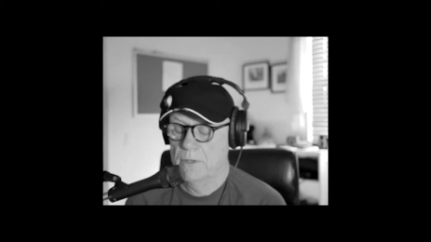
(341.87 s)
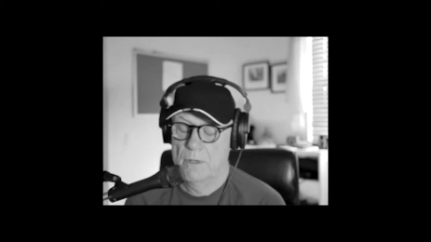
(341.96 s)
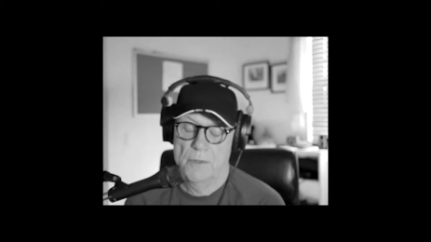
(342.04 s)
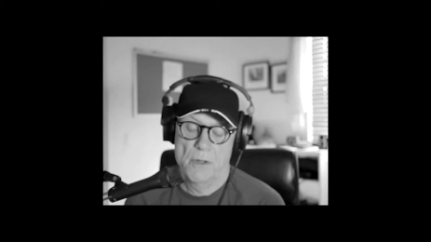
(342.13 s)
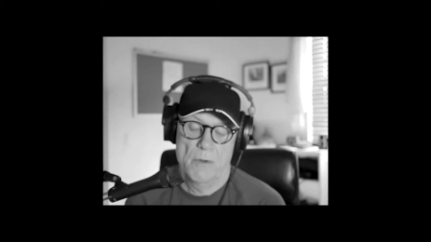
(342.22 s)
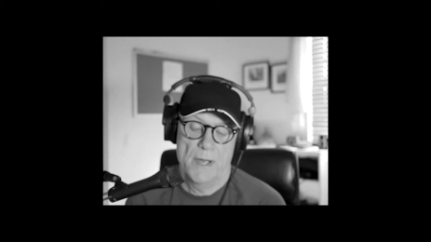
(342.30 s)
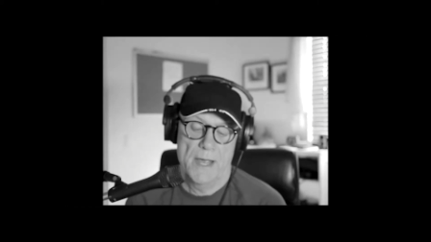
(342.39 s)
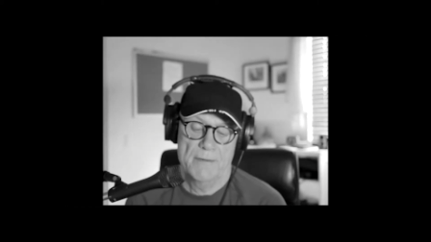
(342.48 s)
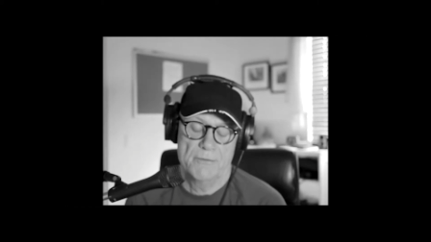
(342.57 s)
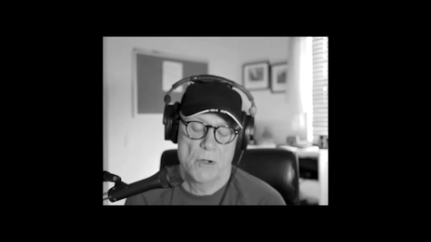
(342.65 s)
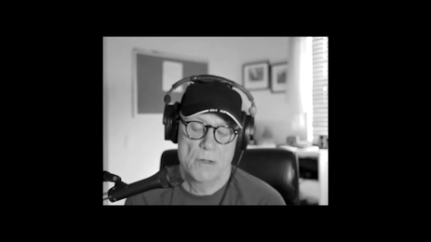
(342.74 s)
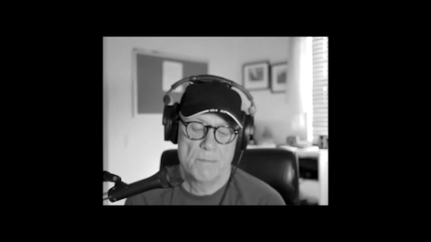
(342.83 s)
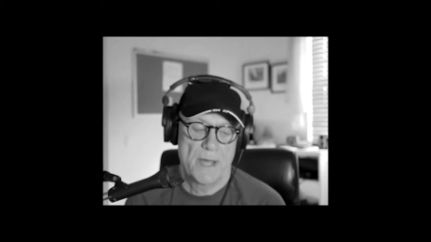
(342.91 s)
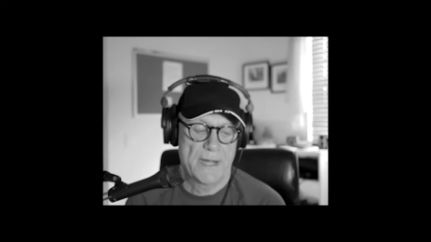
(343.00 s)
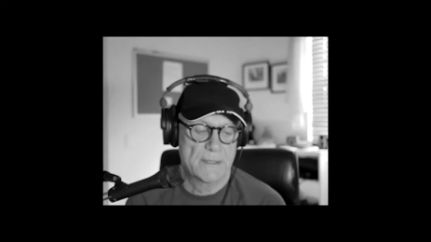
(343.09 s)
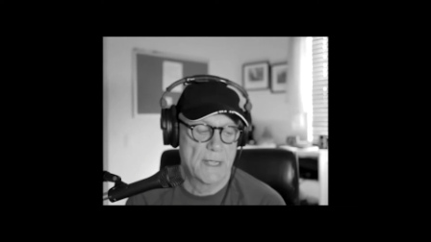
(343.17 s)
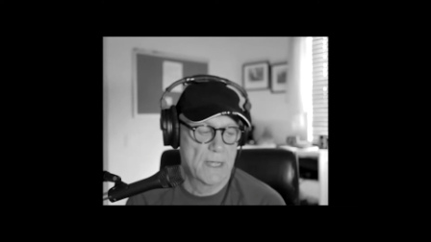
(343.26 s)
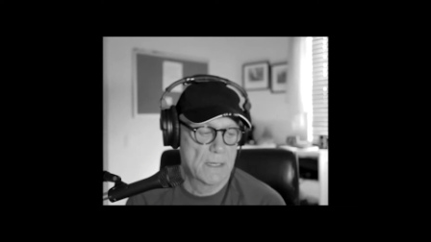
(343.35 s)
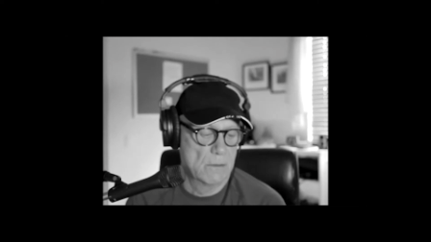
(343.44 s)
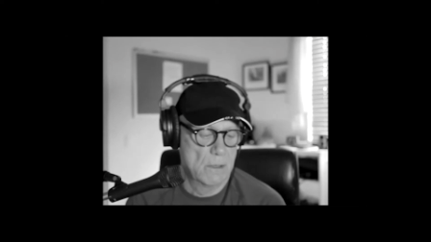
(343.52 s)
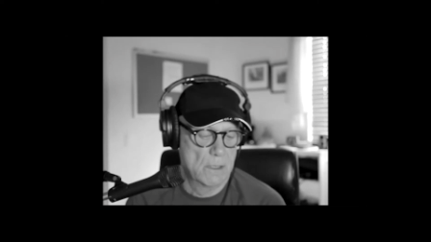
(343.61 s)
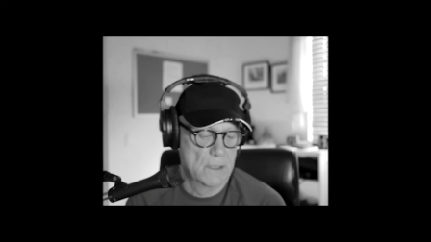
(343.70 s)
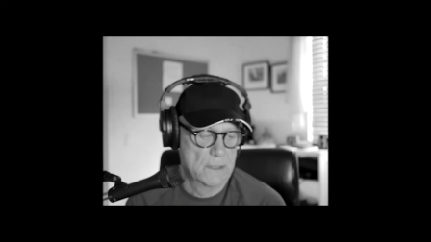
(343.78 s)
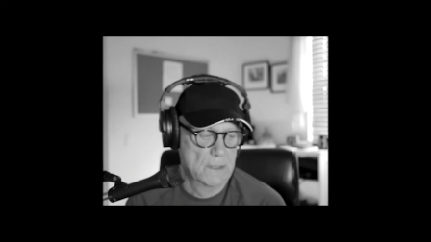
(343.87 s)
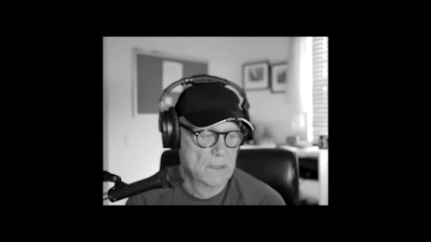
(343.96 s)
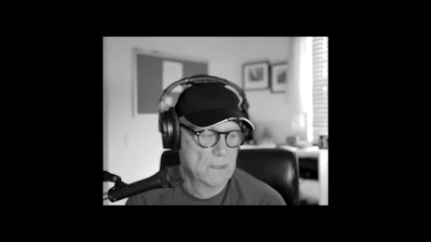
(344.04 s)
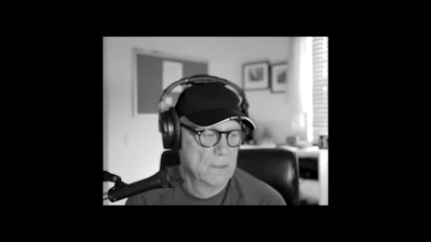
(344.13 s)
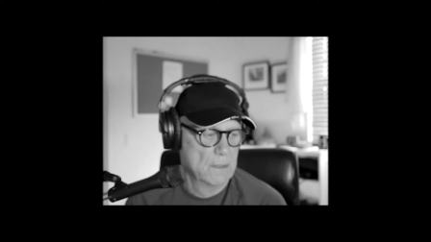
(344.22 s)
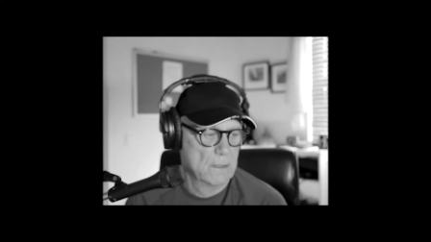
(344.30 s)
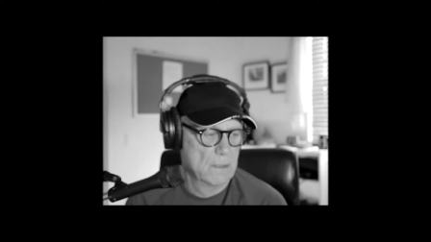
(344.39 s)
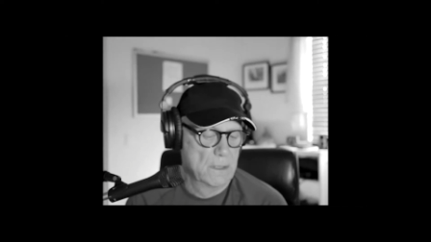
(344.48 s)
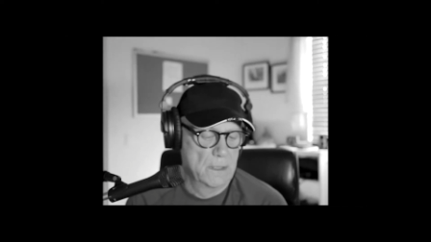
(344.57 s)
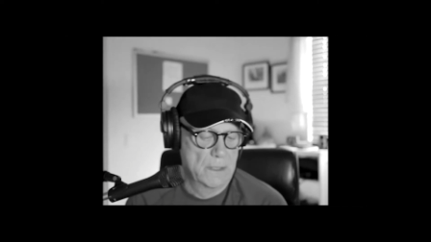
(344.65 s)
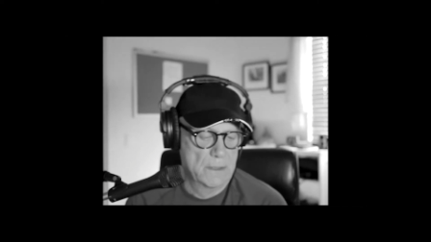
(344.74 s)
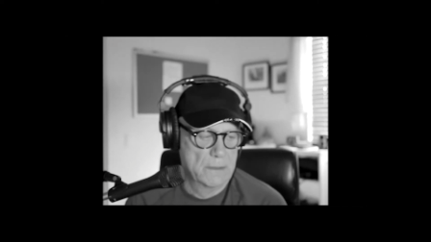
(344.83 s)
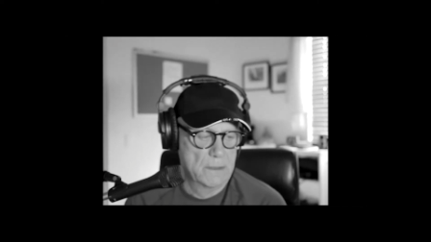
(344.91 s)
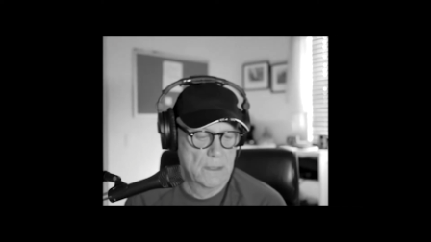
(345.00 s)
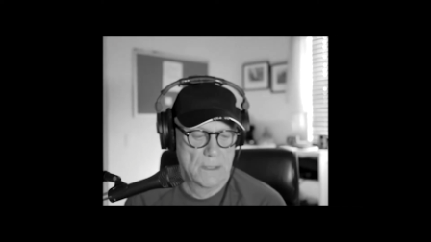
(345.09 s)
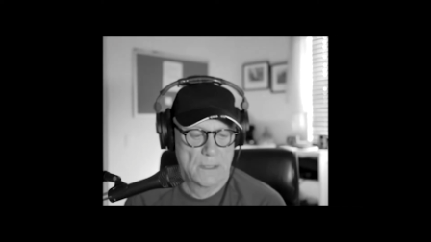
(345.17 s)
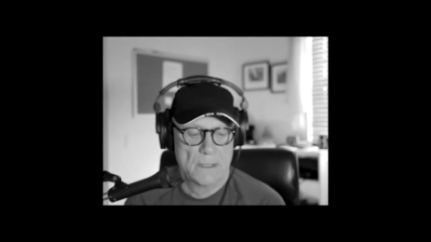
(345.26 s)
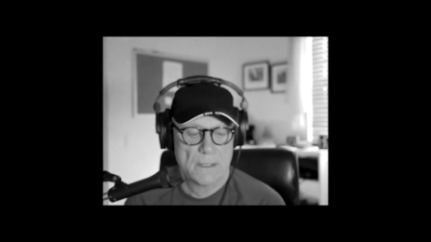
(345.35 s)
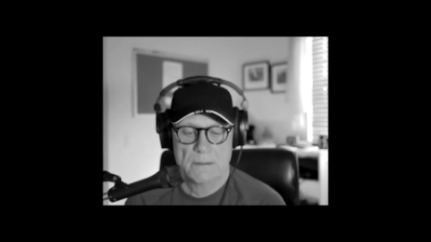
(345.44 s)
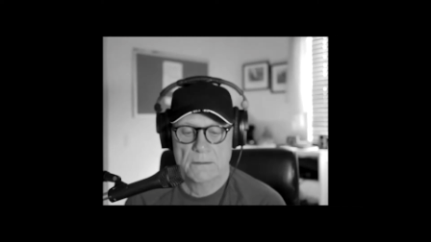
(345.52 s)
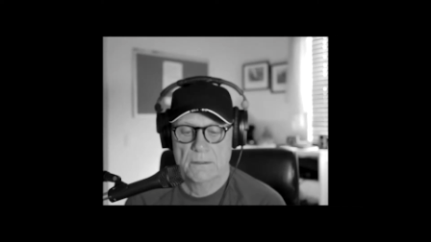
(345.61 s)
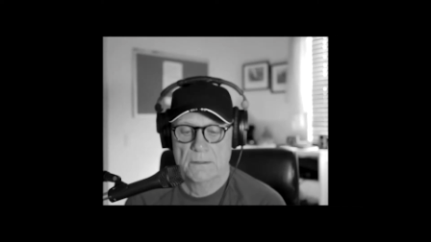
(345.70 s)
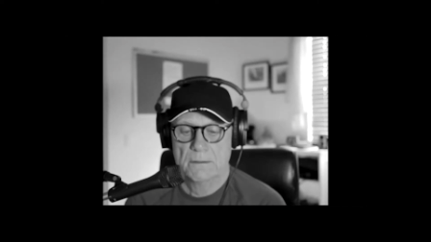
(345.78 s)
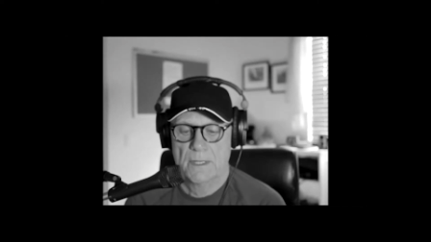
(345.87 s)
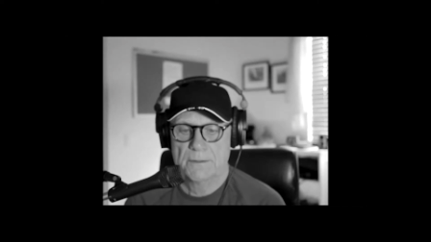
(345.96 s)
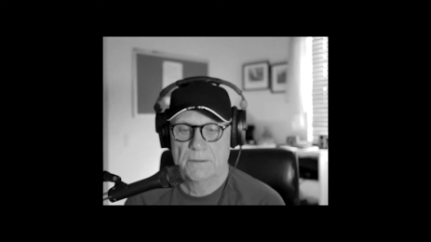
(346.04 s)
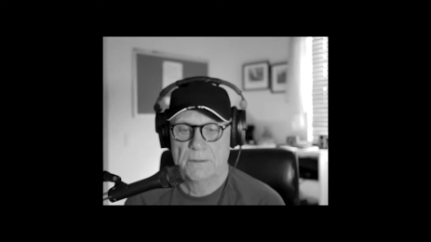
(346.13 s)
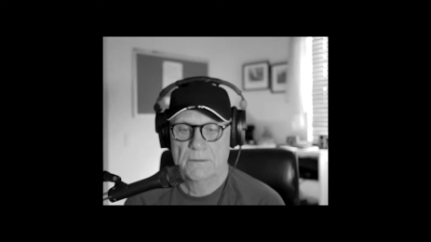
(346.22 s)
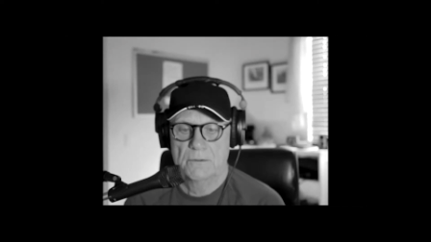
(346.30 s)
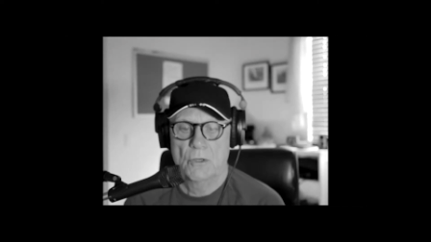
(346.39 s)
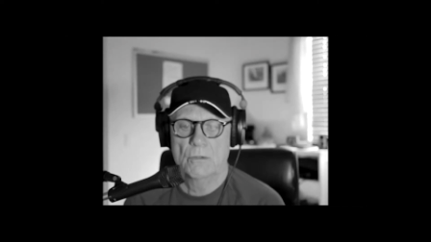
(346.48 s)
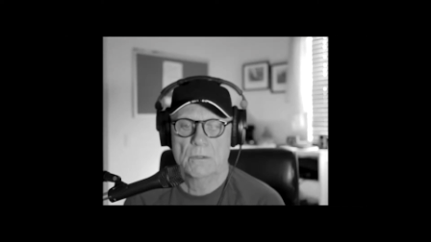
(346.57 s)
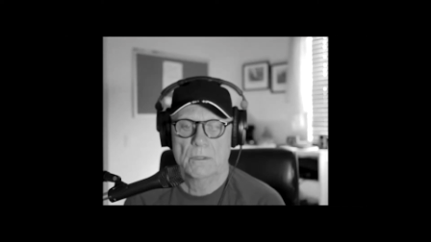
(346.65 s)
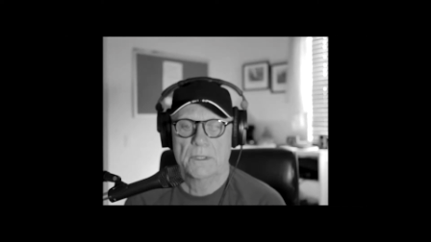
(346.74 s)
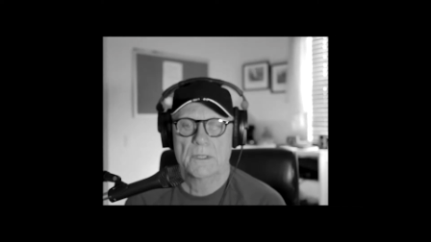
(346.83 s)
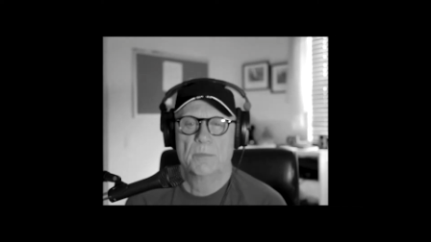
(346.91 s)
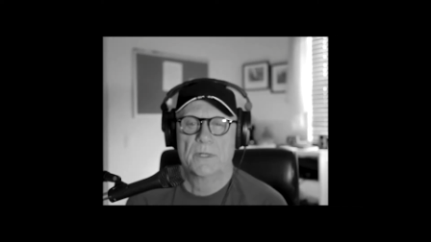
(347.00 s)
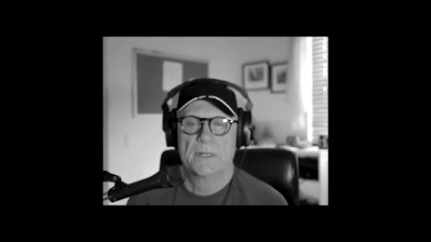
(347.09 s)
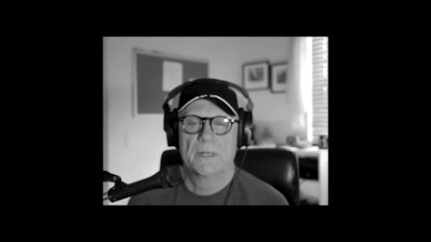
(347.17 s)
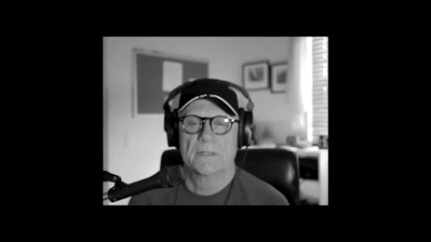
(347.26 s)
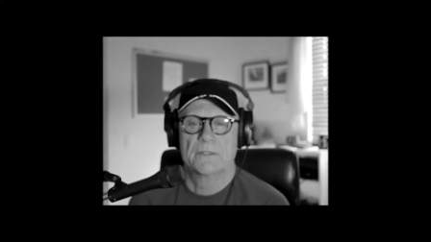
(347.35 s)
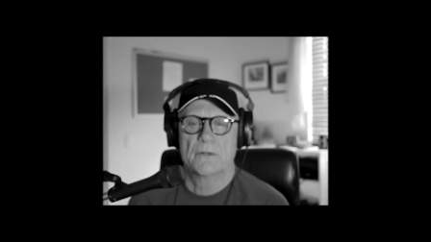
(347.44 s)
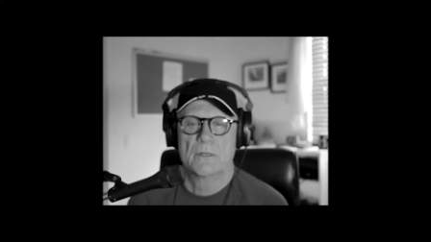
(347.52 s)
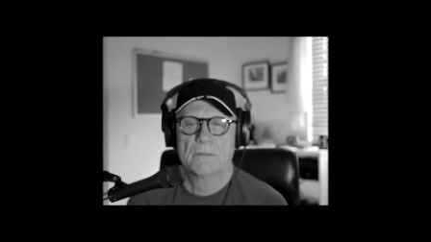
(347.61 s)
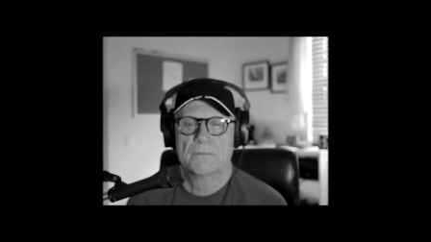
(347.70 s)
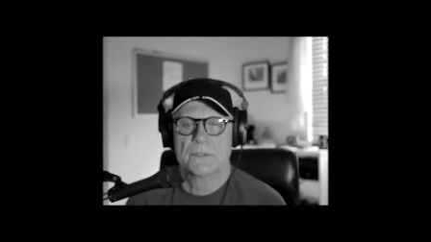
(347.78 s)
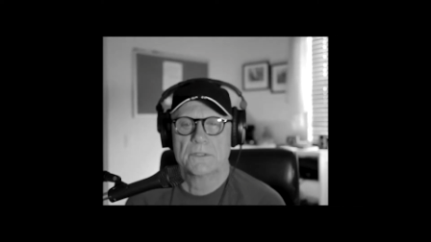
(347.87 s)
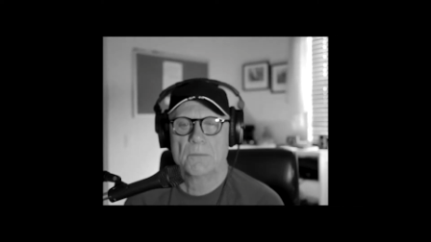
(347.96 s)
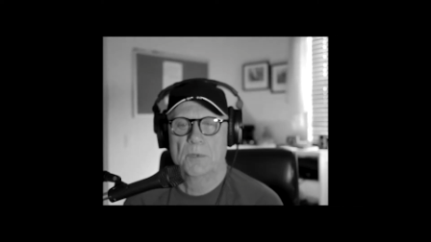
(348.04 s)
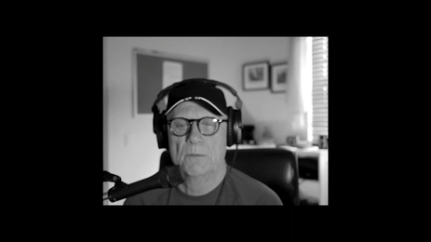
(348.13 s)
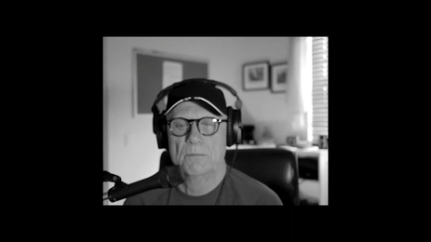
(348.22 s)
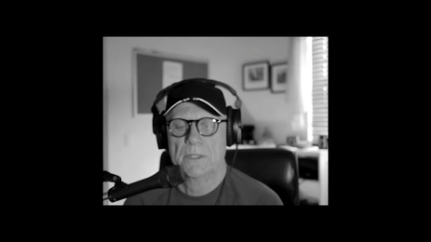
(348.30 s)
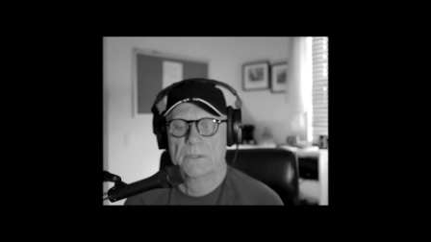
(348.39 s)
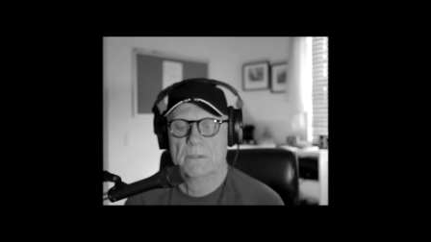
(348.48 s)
Although I have gone back to analog and uh, not totally, but as sort of a supplement